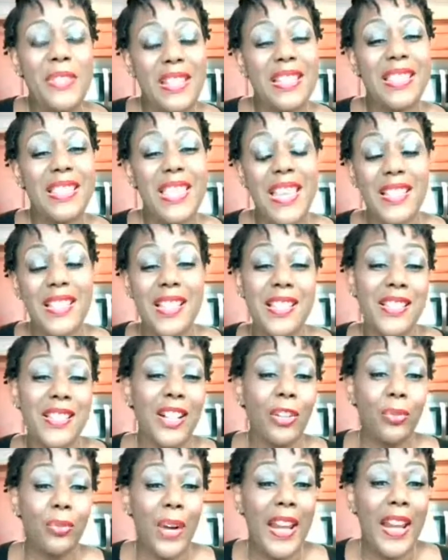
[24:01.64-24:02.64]
this is
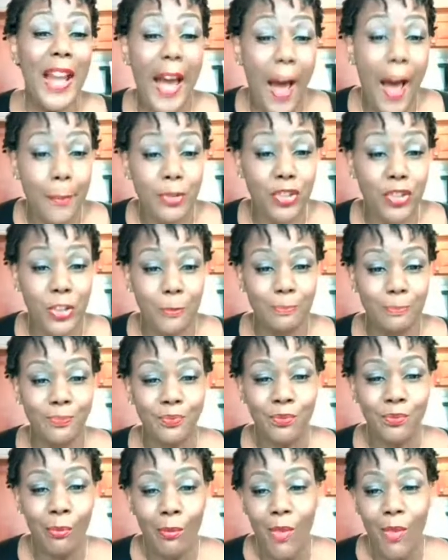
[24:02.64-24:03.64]
a great option.
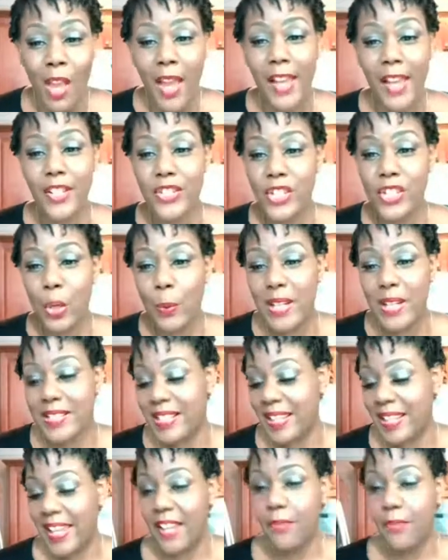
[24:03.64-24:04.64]
And so once
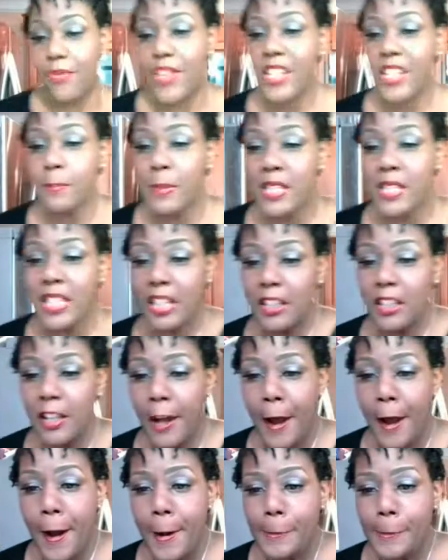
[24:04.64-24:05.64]
again, this particular
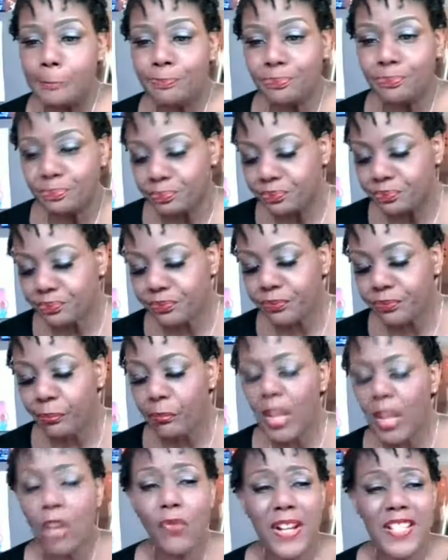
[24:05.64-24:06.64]

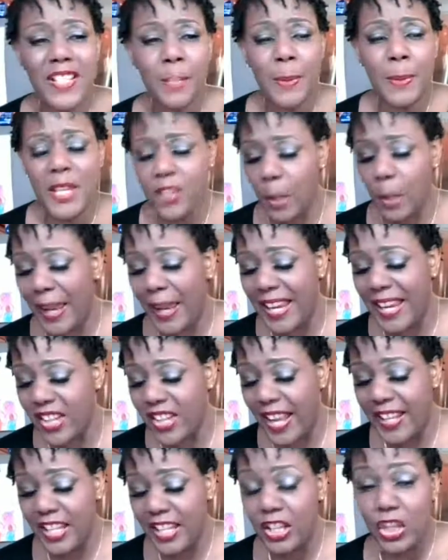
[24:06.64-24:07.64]
recipe is on page
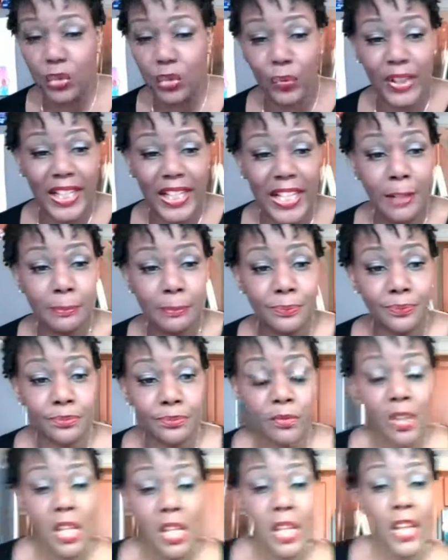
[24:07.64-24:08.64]
83
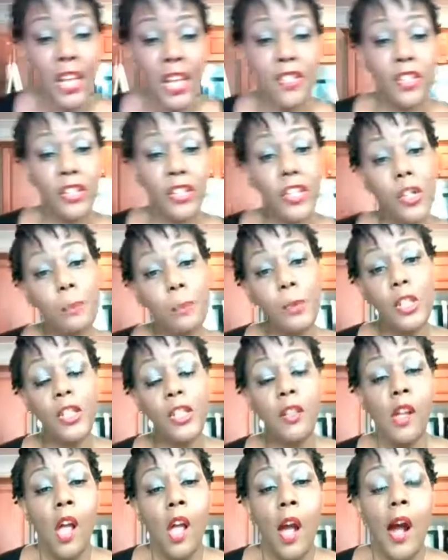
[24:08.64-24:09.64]
in the
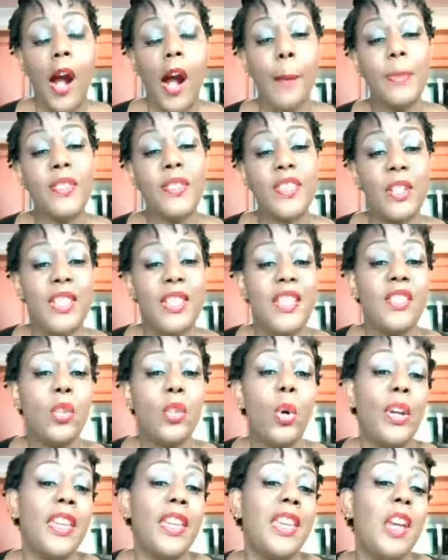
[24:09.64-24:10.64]
cookbook. It's
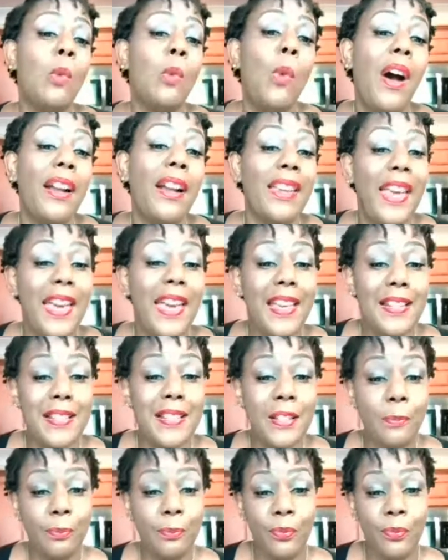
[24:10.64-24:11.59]
called quinoa cakes,